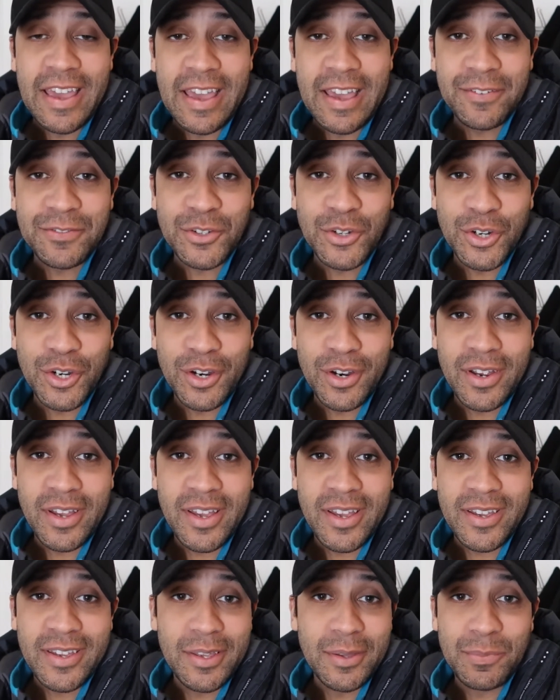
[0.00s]

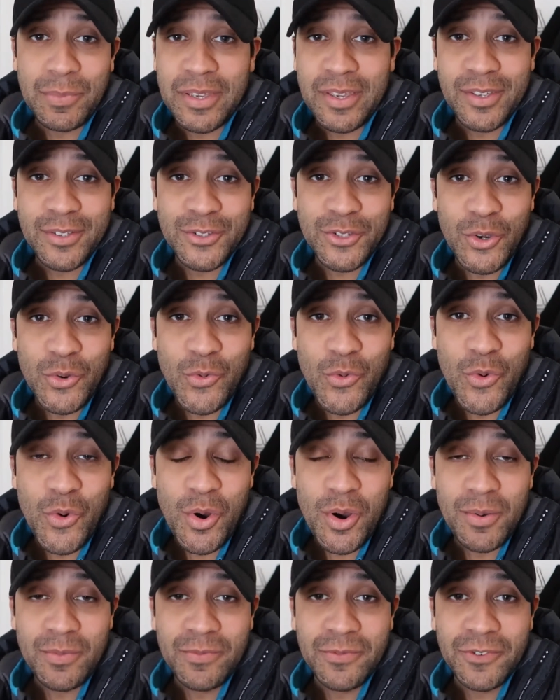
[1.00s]
after it being so
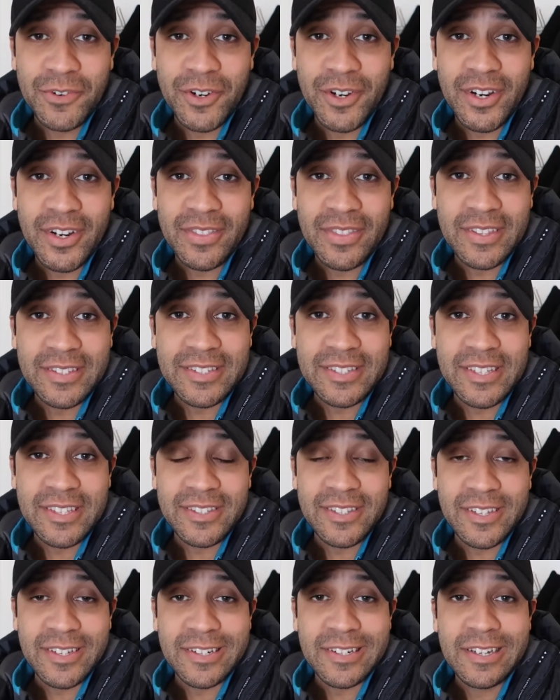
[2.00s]
warm for the
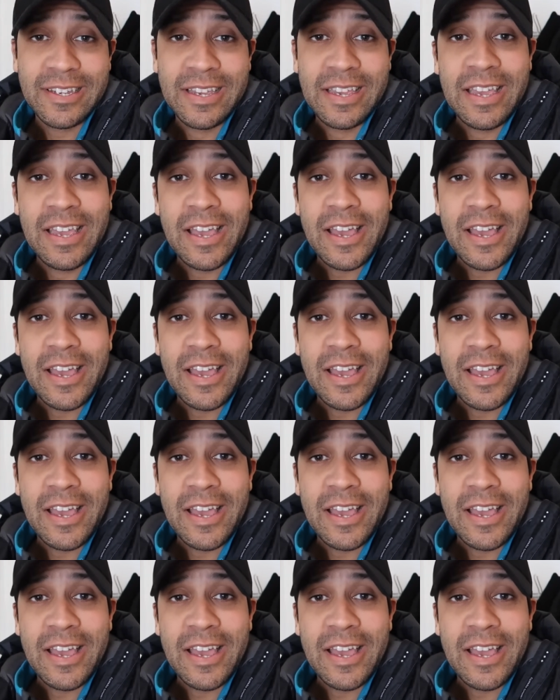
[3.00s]
season.